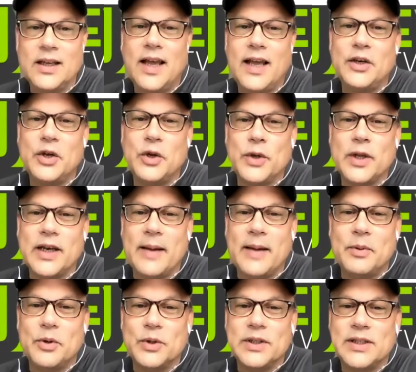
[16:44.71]

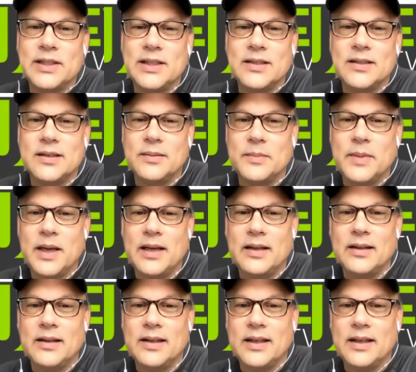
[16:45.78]
endocannabinoid system
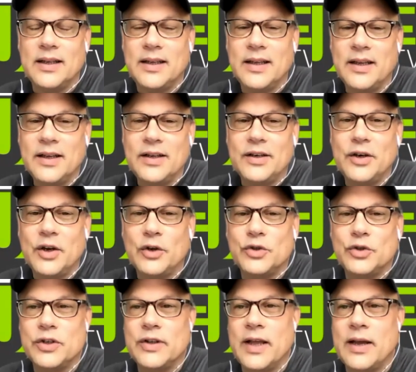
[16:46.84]
and the
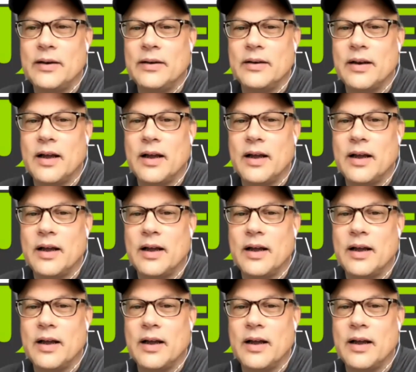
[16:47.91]
notion that